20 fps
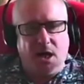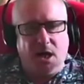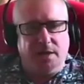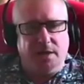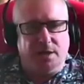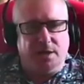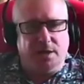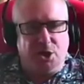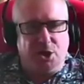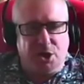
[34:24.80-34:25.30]

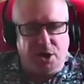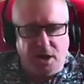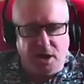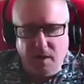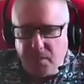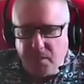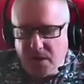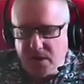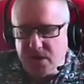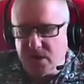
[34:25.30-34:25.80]
the
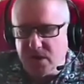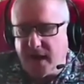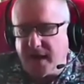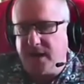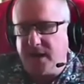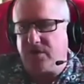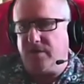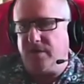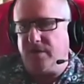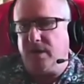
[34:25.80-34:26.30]
cheapest
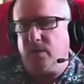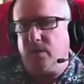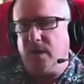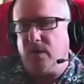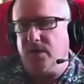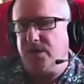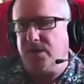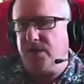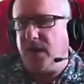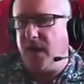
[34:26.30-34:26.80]
data in the
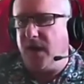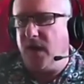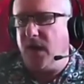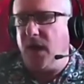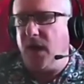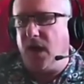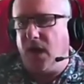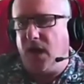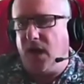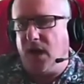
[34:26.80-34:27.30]
world is
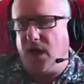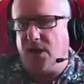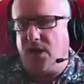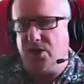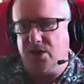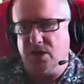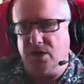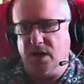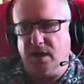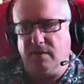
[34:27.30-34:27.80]
India,
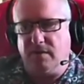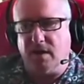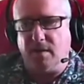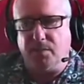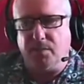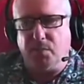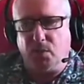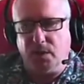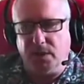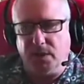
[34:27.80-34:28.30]

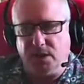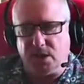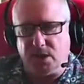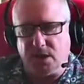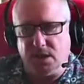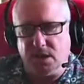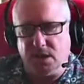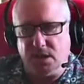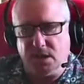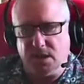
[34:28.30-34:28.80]

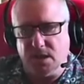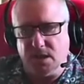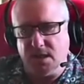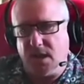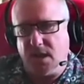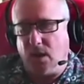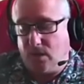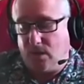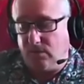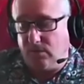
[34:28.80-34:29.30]

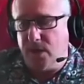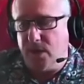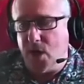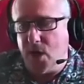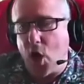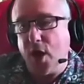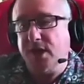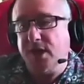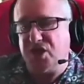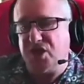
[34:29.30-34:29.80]

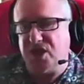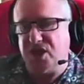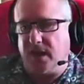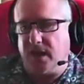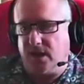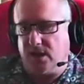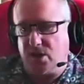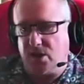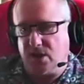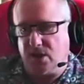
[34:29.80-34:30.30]
0.9
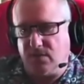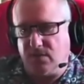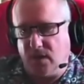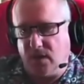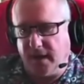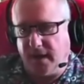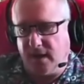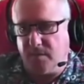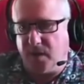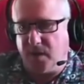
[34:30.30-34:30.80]
cents for a
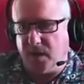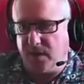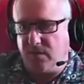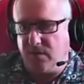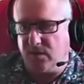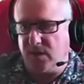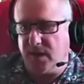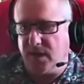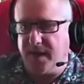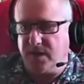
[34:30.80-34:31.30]
gigabyte
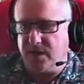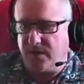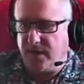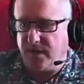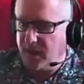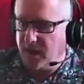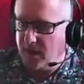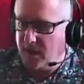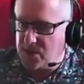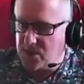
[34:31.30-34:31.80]
of data. Then
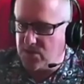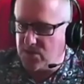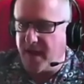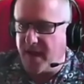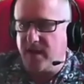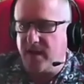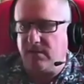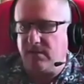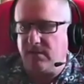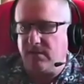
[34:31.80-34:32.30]

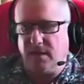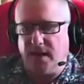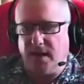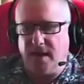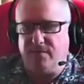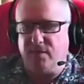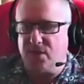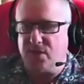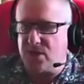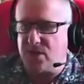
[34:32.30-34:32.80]
Israel,
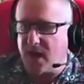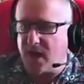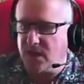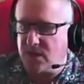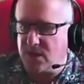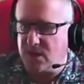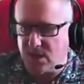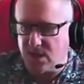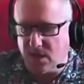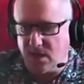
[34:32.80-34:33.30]
11
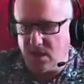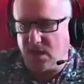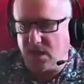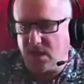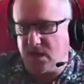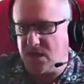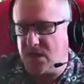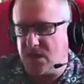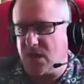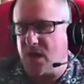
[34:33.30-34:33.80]
cents,
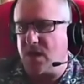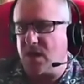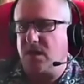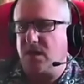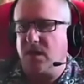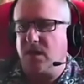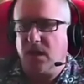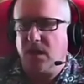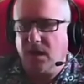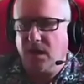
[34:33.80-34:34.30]

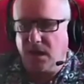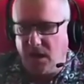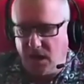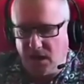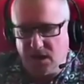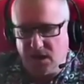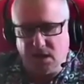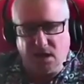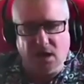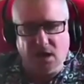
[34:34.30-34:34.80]
Kyrgyzstan,
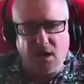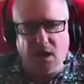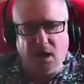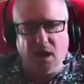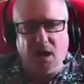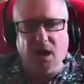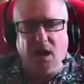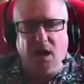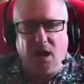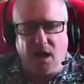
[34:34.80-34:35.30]
Italy,
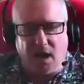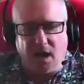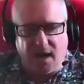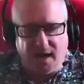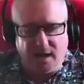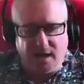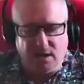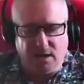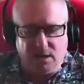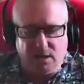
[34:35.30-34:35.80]

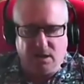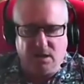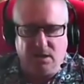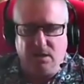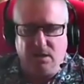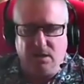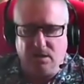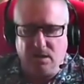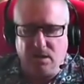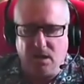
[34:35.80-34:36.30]
and
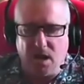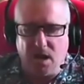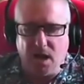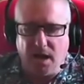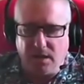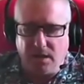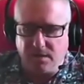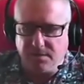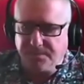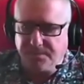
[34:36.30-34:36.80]

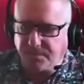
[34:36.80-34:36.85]
Ukraine.